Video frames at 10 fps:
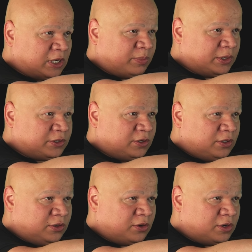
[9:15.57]
sight
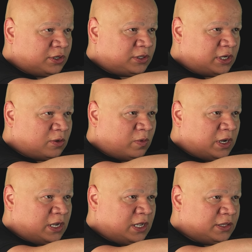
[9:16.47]
picture, you're going to take
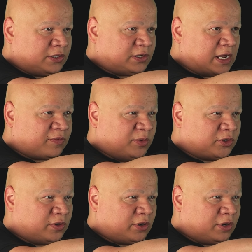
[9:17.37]
away the slack from your
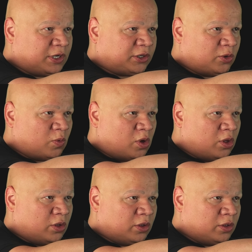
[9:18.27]
trigger and get to the
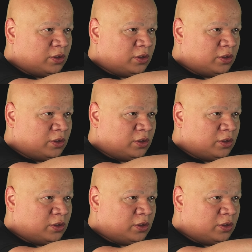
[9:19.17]
wall.